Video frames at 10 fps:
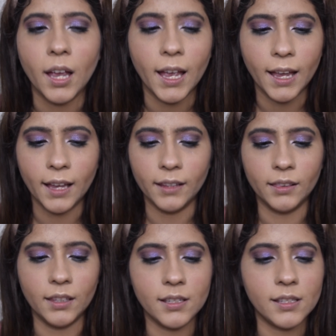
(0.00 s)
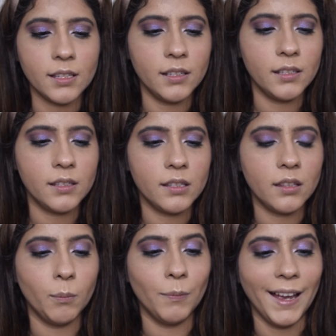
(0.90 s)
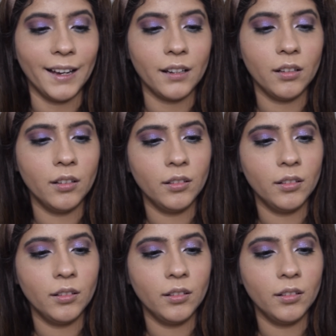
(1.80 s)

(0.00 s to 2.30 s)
and this is the MAC